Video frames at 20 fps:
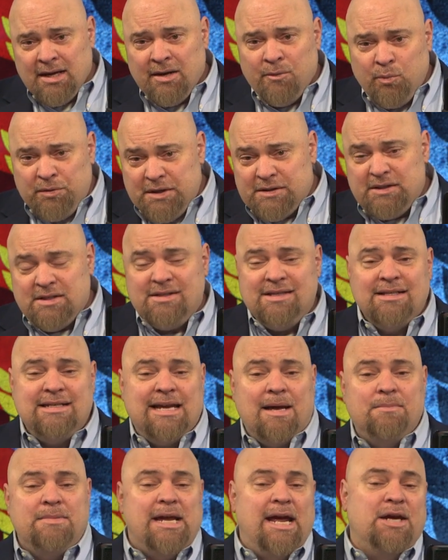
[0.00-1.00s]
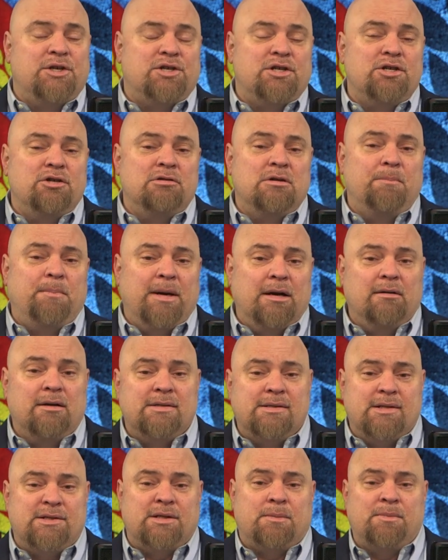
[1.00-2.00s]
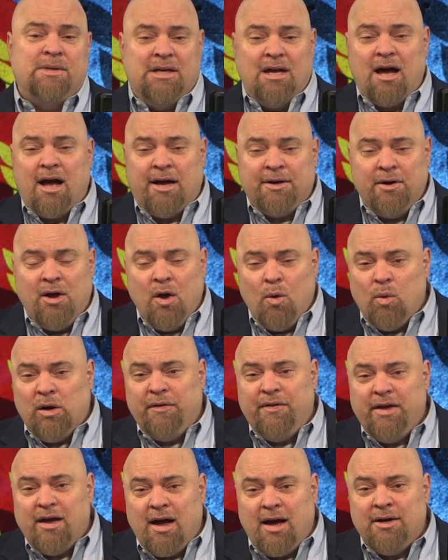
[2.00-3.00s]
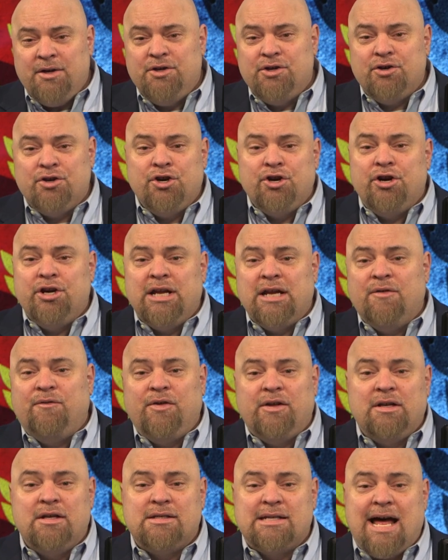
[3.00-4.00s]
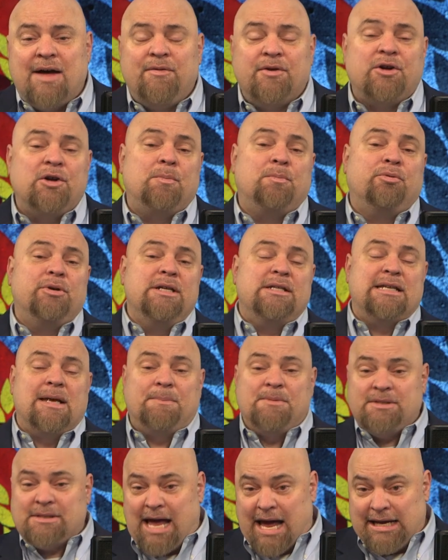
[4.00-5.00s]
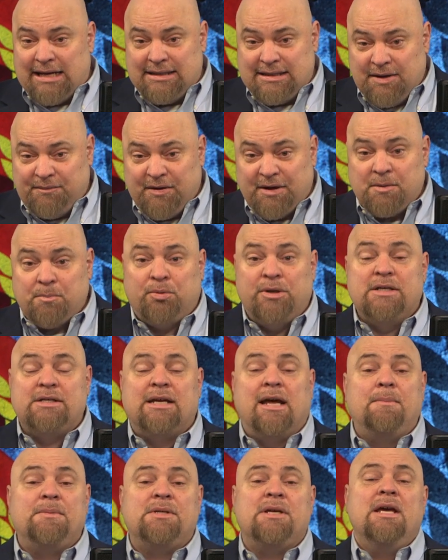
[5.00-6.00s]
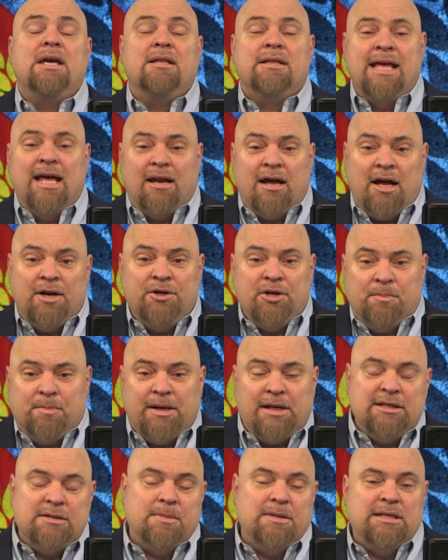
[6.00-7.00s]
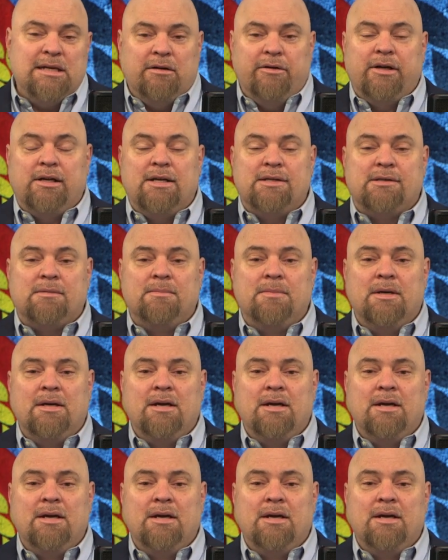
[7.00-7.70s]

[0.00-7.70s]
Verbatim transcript: This is the temptation to empiricism, the un, one of the undergirding philosophical precepts, scientific precepts that underpins materialism.